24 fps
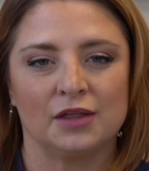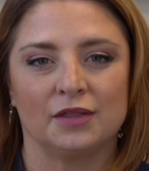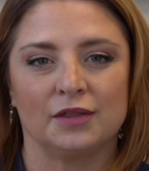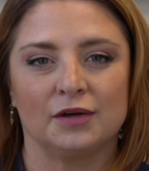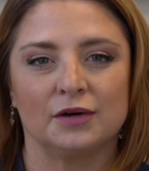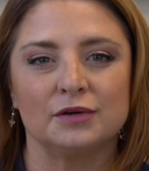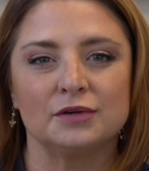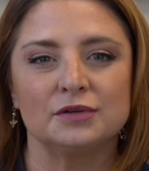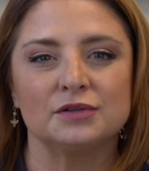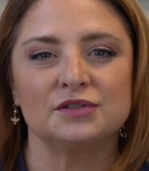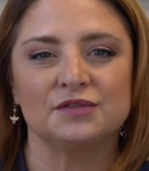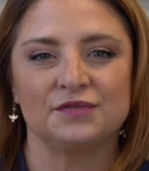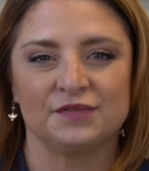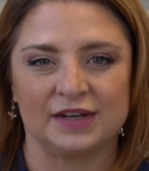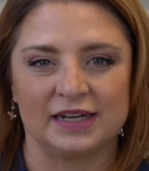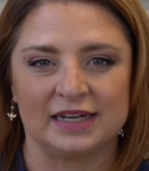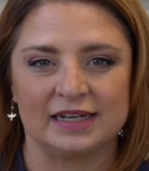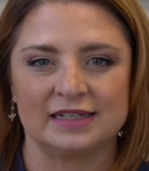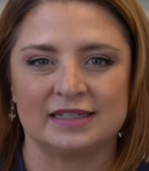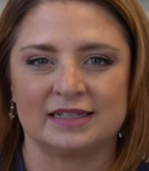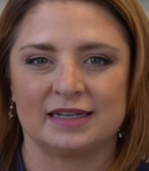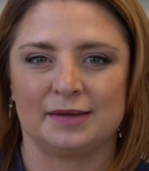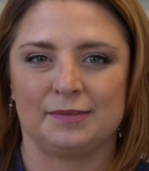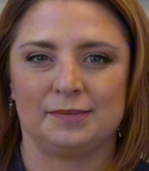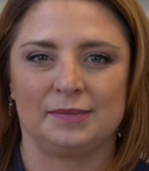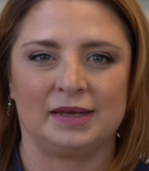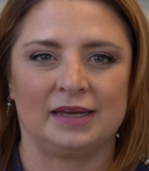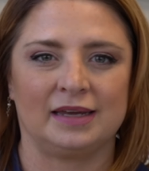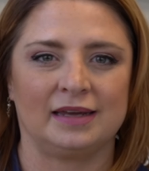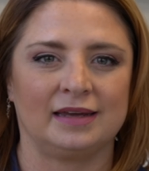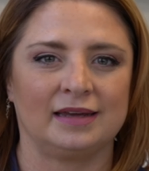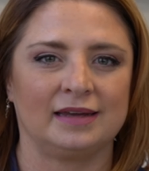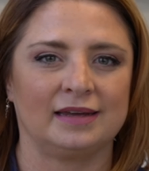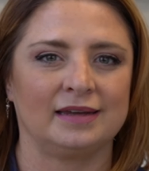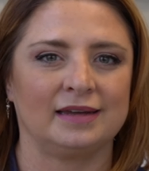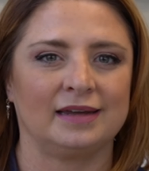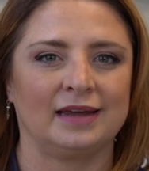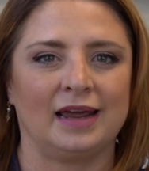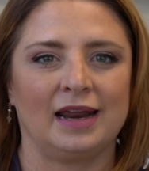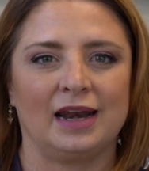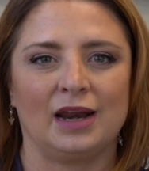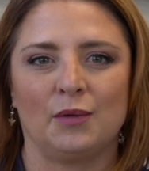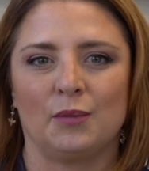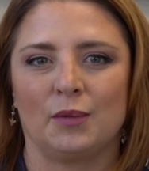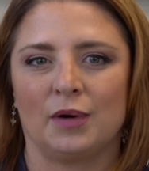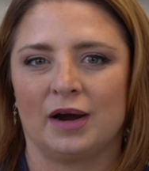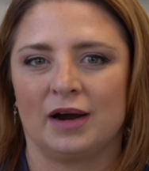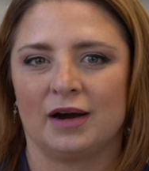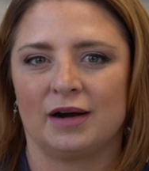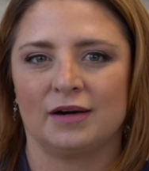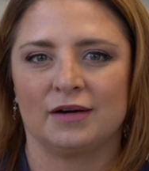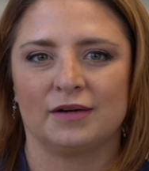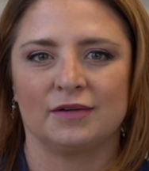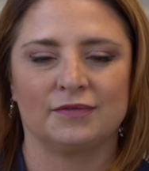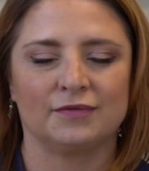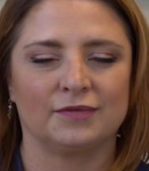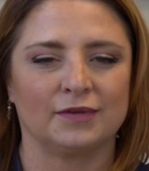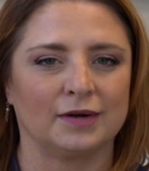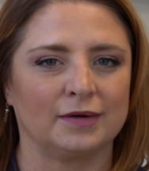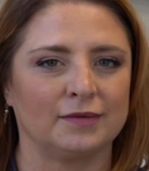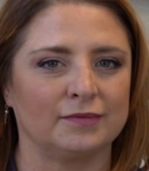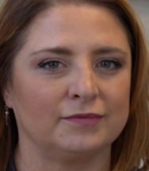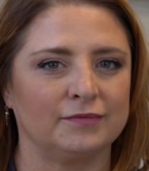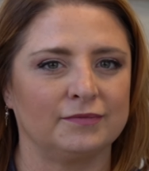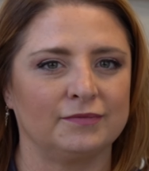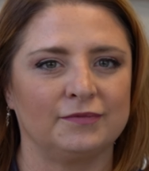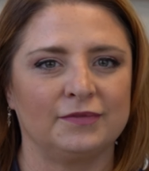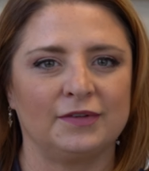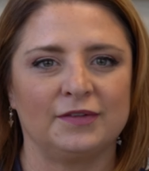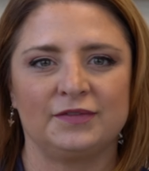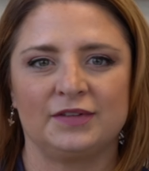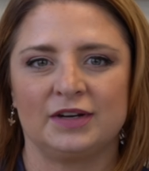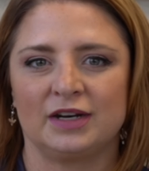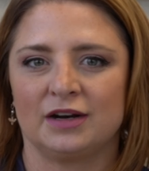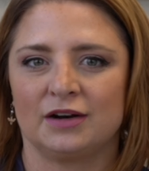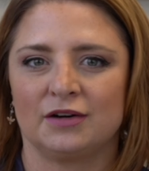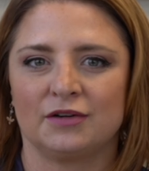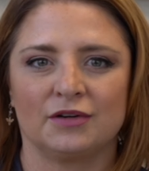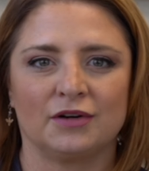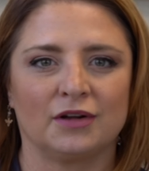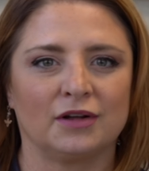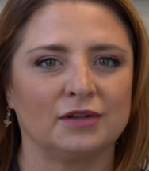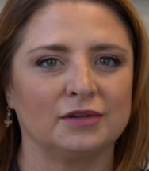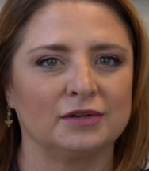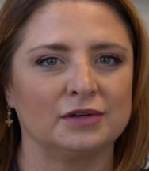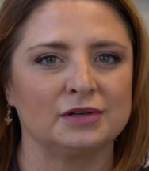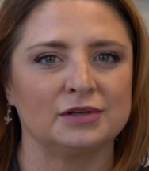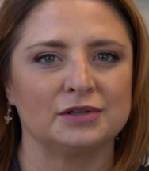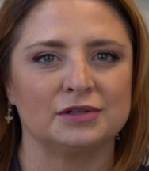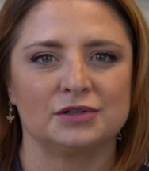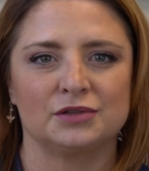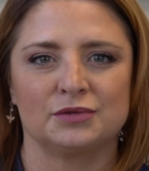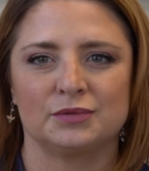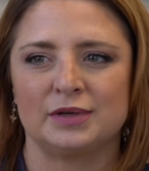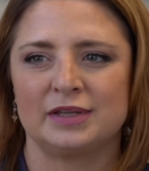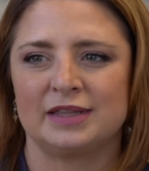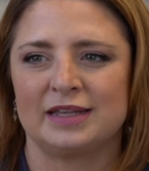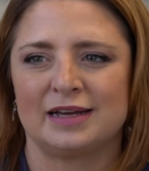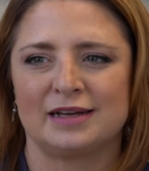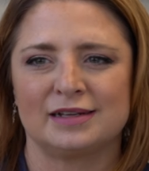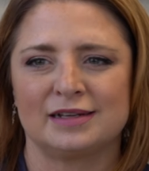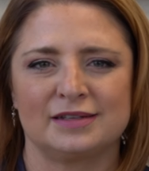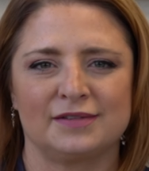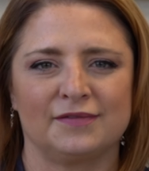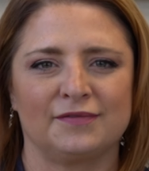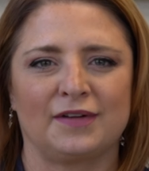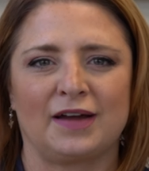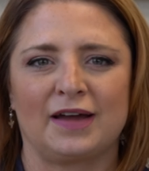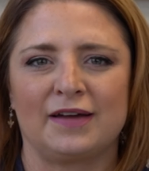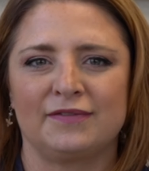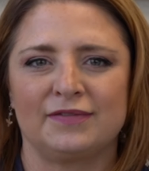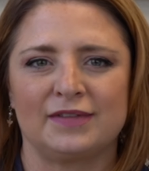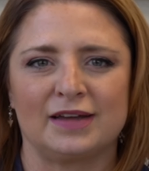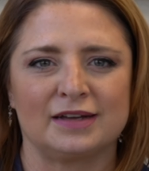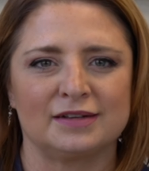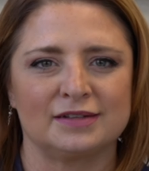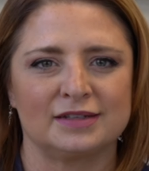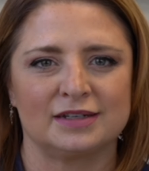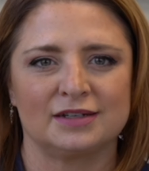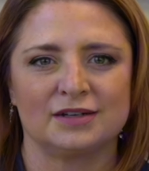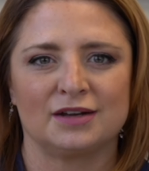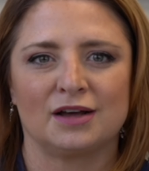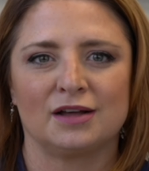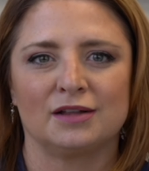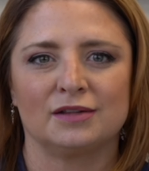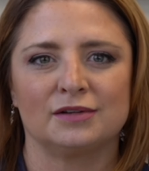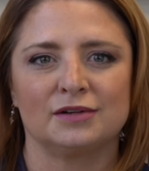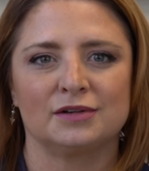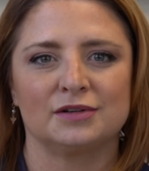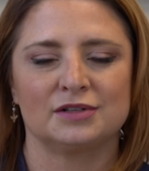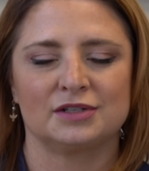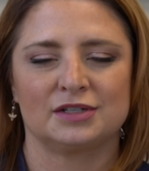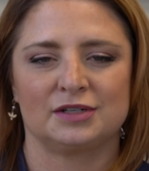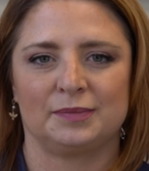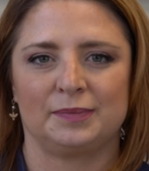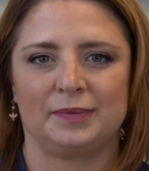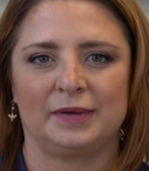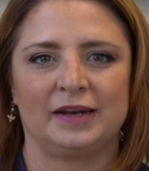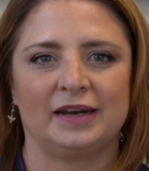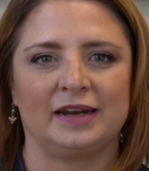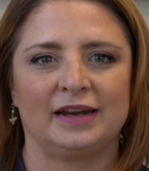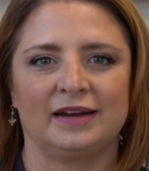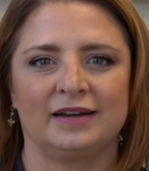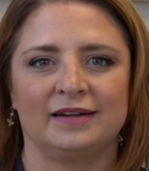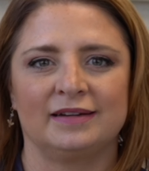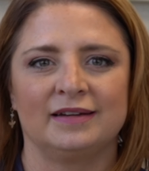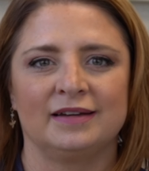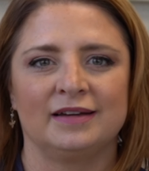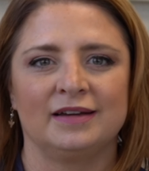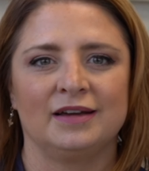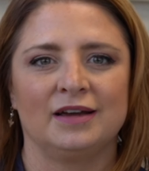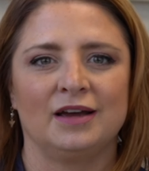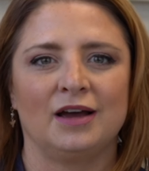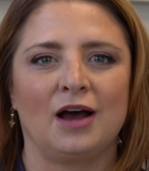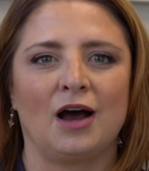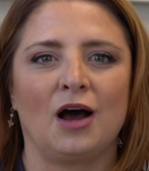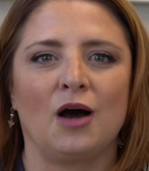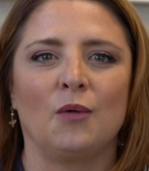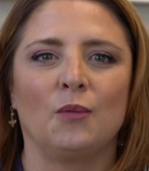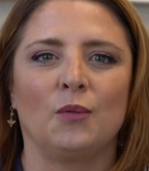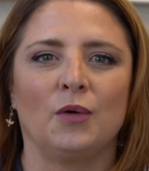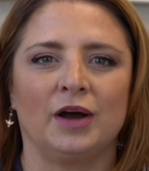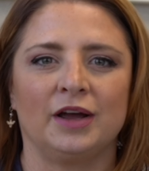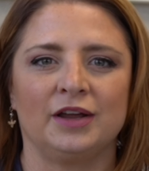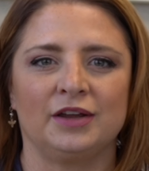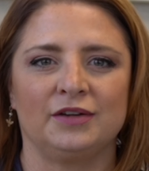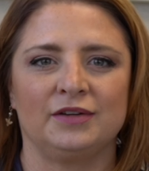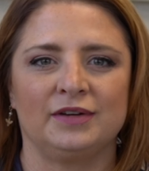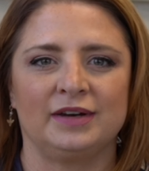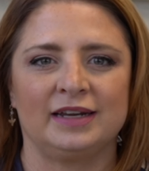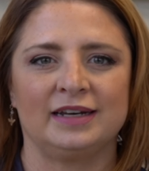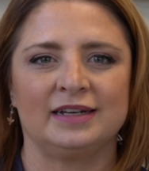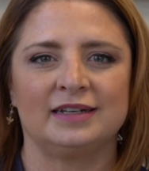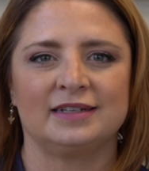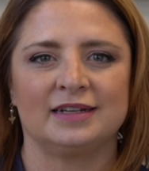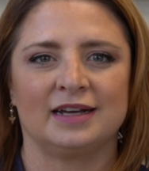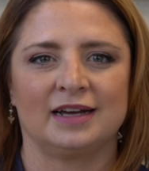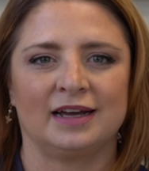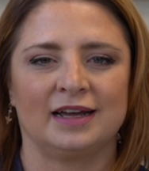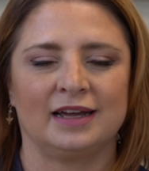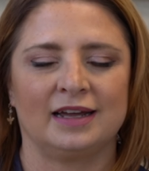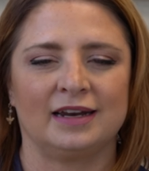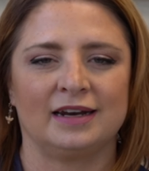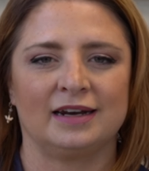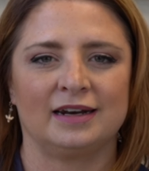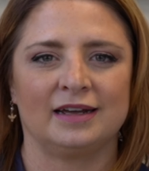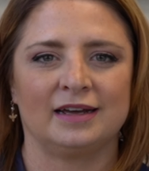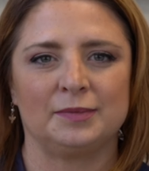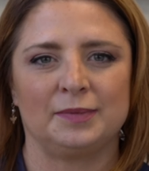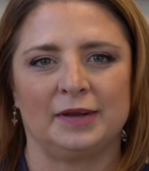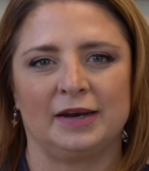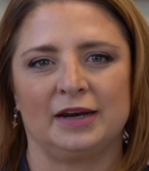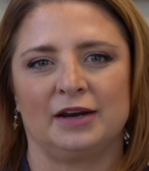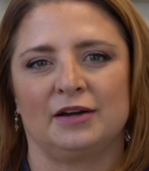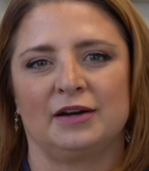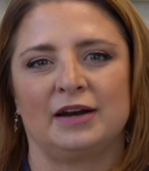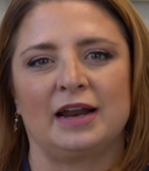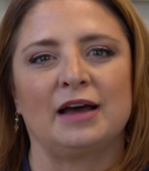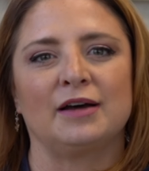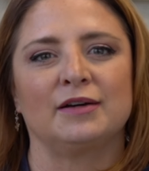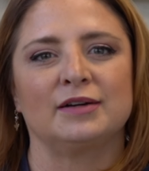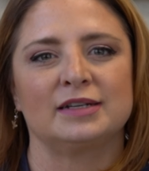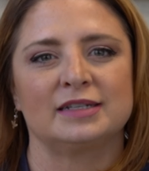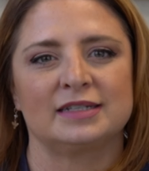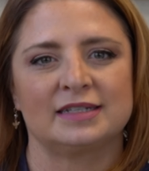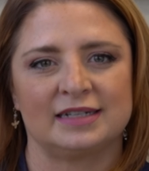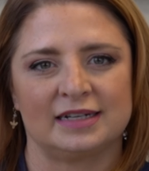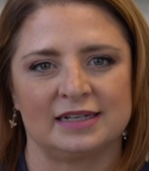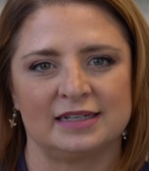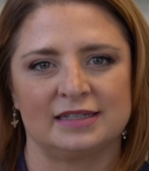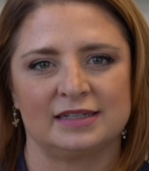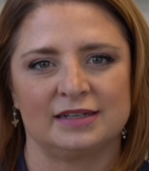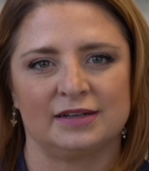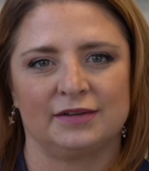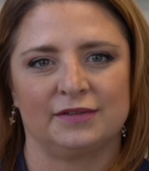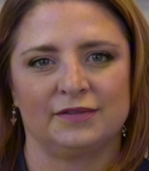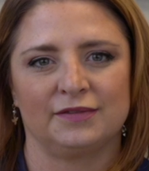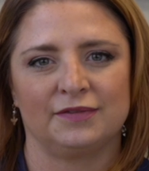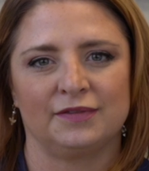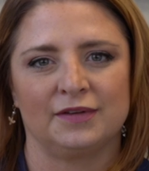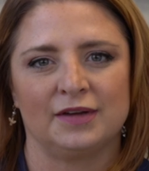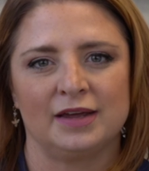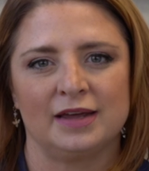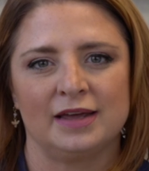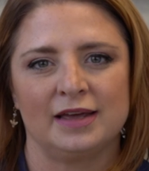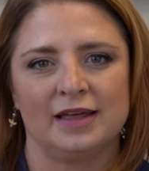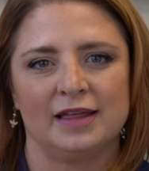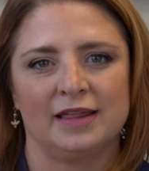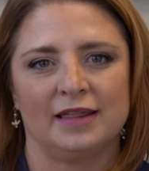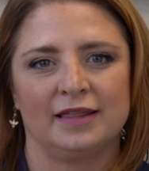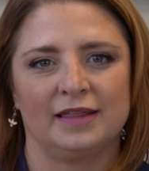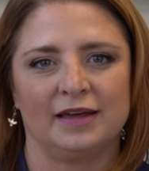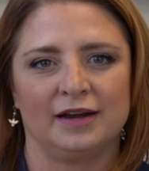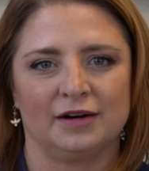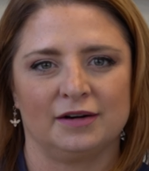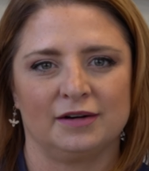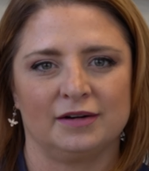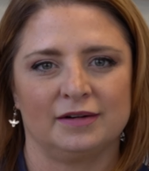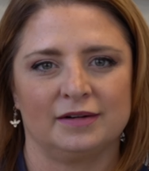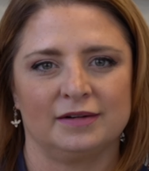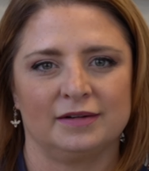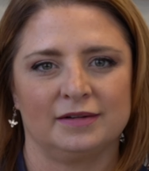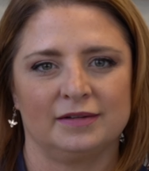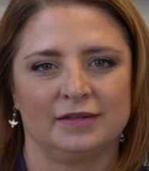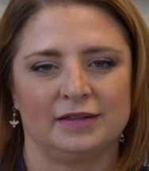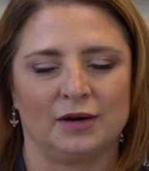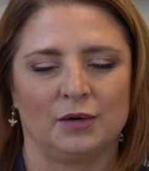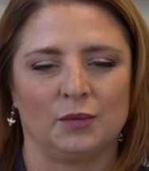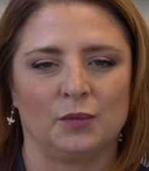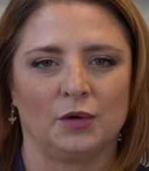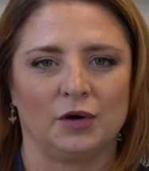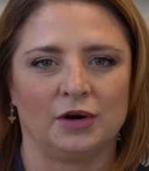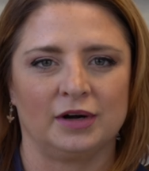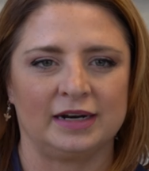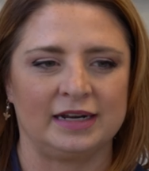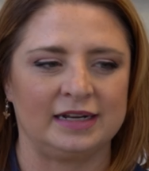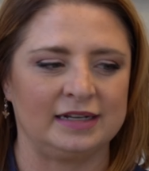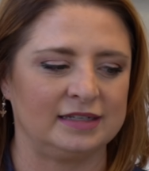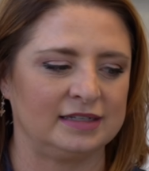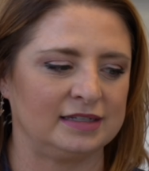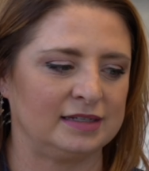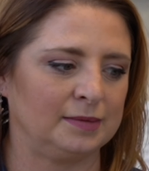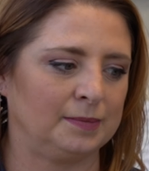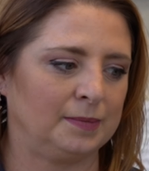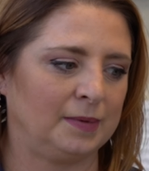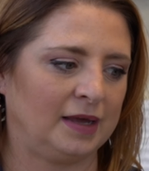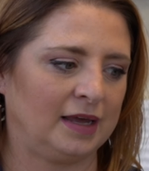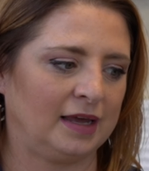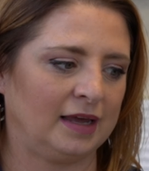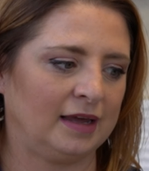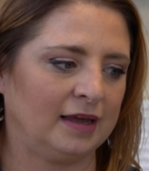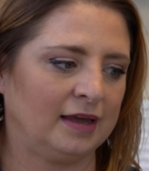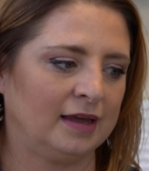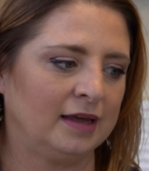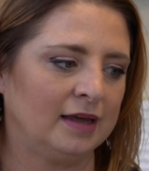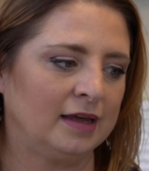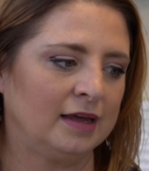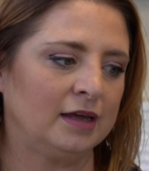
Those fees can be anywhere from $1,500, $3,000, $5,000, depending on what you need done, depending on how extensive their work needs to be.